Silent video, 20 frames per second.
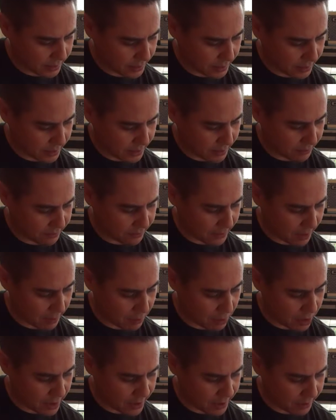E flat
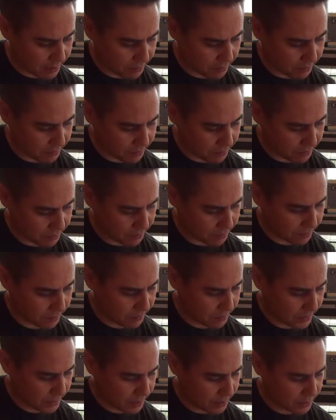minor.
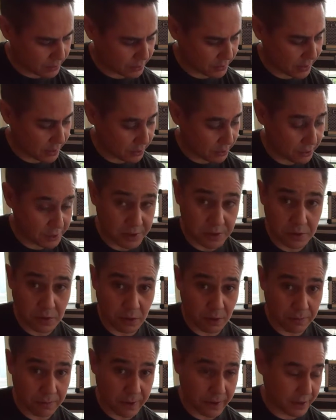So that uses
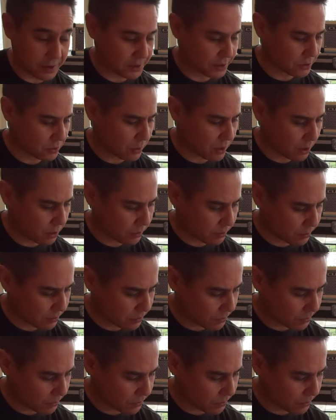all the fingers as well.